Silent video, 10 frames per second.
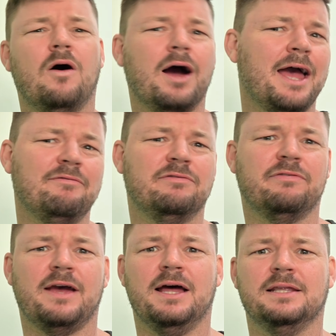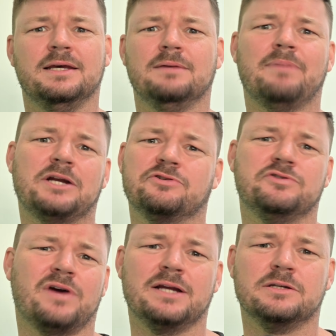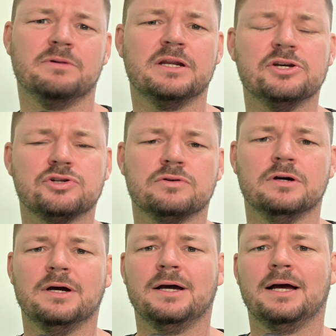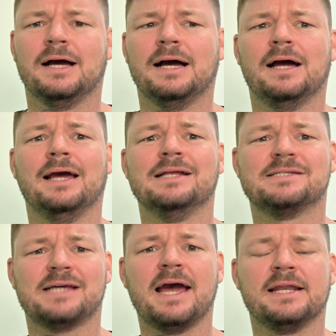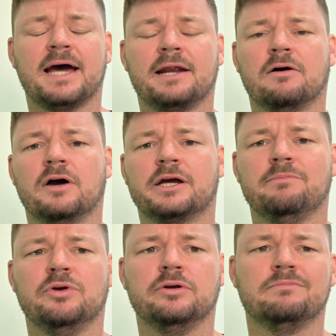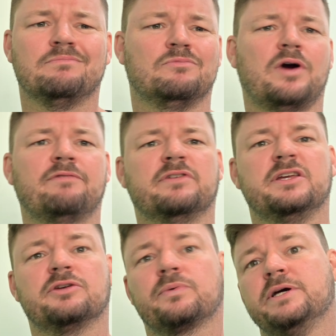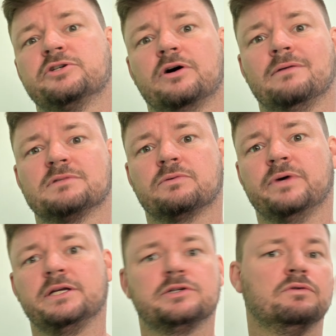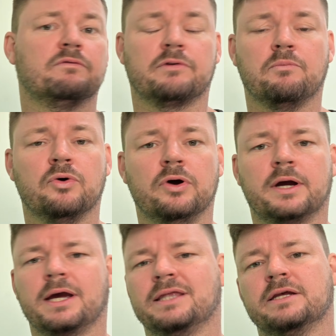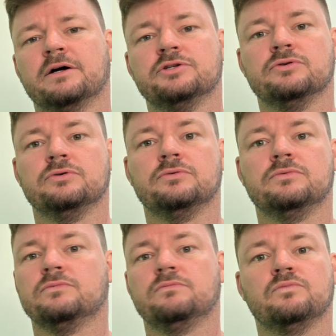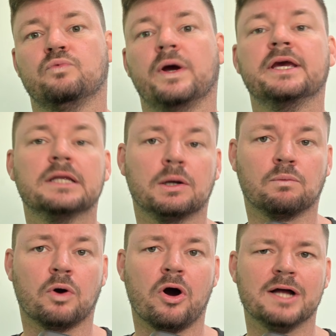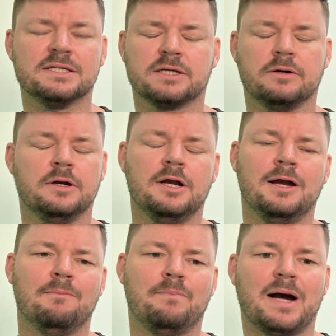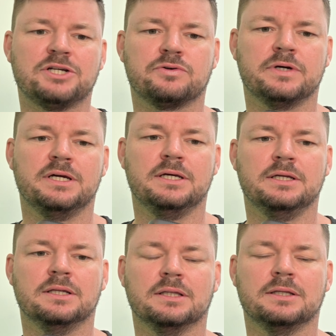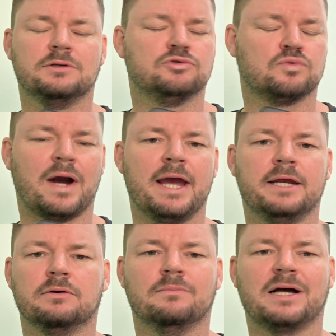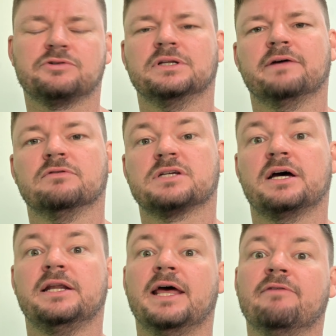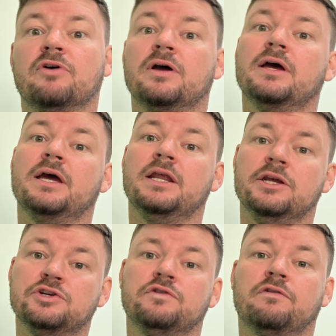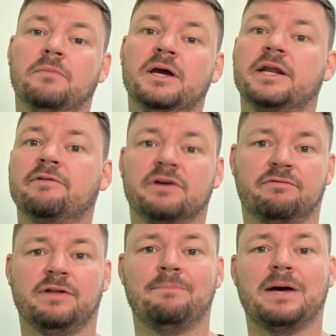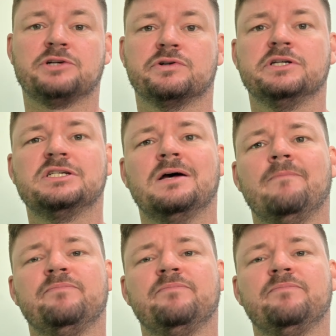I haven't found the battery drain to be an issue. In saying that, I commute roughly 3 times a week to and from work, and then I do regular rides. So battery drain or battery levels are never an issue for me. I never get flat batteries.